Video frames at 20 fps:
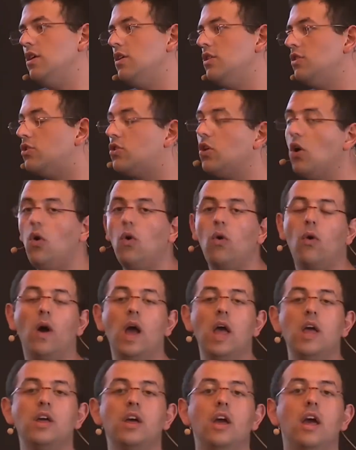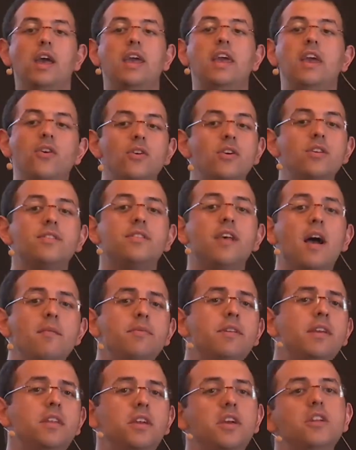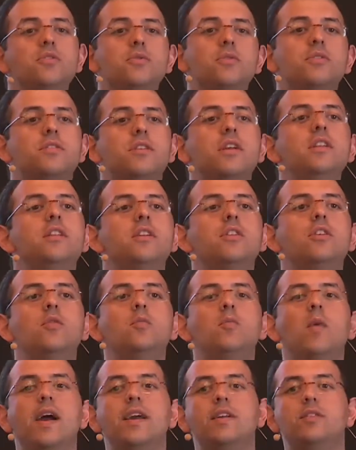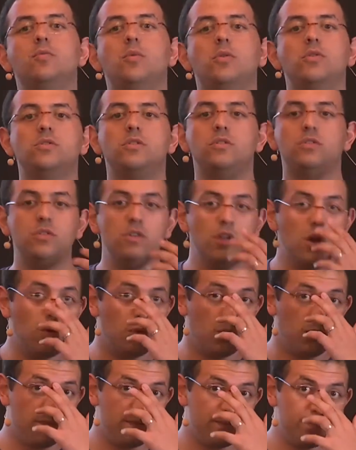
So here is something interesting that you might want to know.